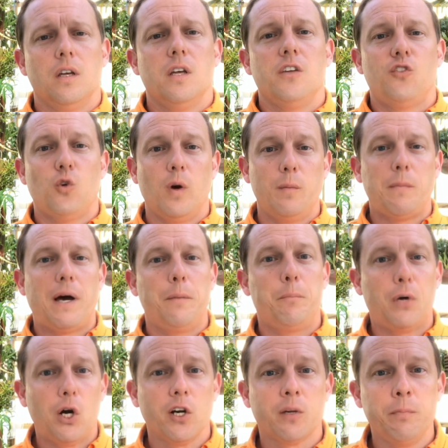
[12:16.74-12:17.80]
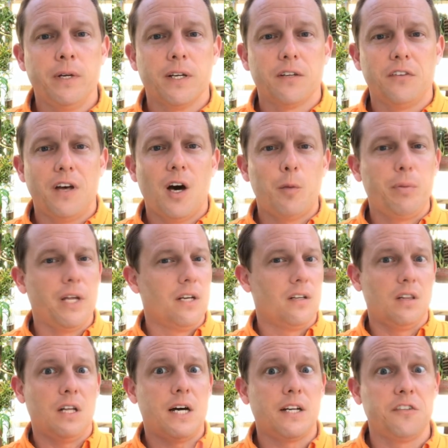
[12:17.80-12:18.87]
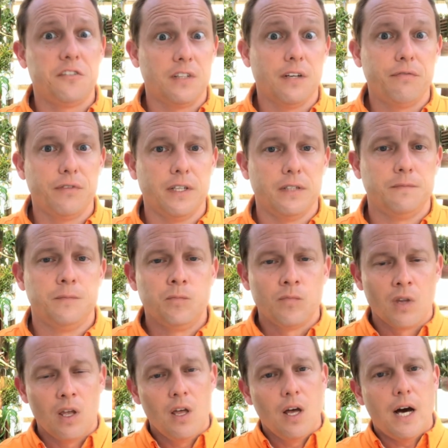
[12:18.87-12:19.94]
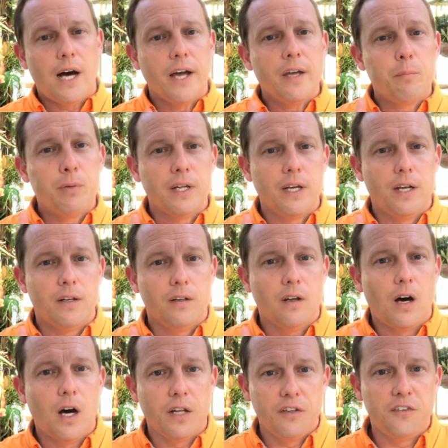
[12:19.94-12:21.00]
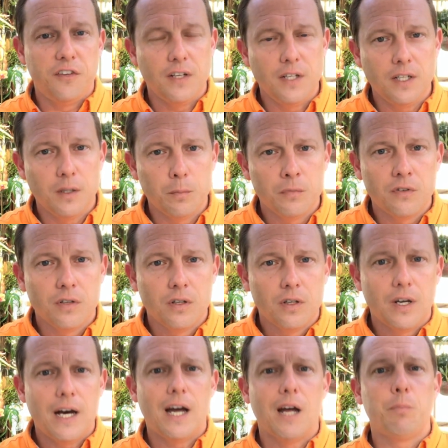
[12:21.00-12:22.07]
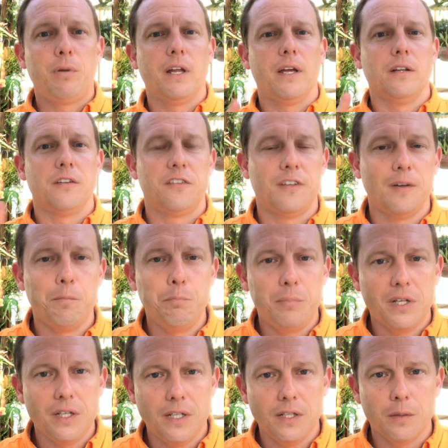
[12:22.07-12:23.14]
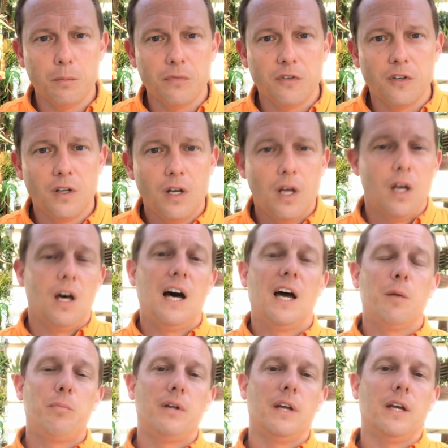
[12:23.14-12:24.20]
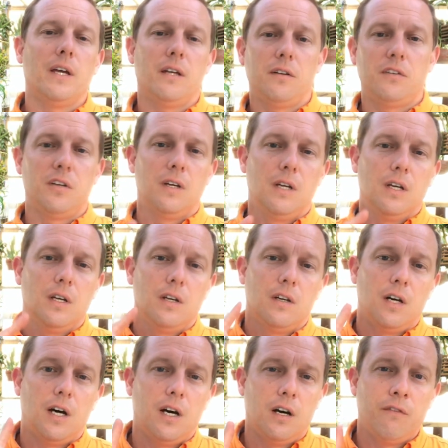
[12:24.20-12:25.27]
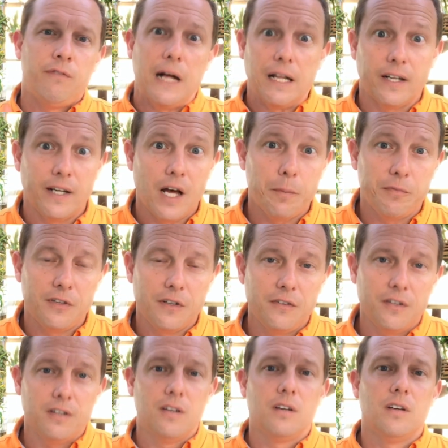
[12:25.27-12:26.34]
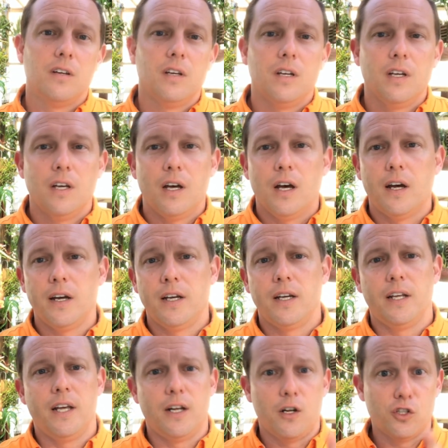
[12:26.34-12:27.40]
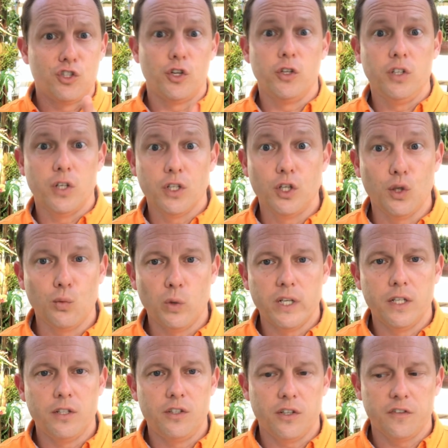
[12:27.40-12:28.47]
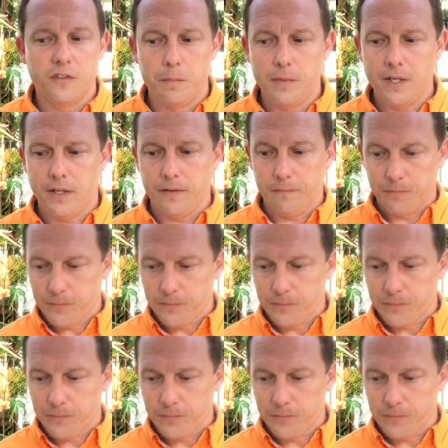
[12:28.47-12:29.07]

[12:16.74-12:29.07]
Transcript: So on my bark mix, I'll plant a lot of stuff in. I plant oncidiums, I plant cymbidiums, I plant phalaenopsis, and I'll show you a good one in just a minute.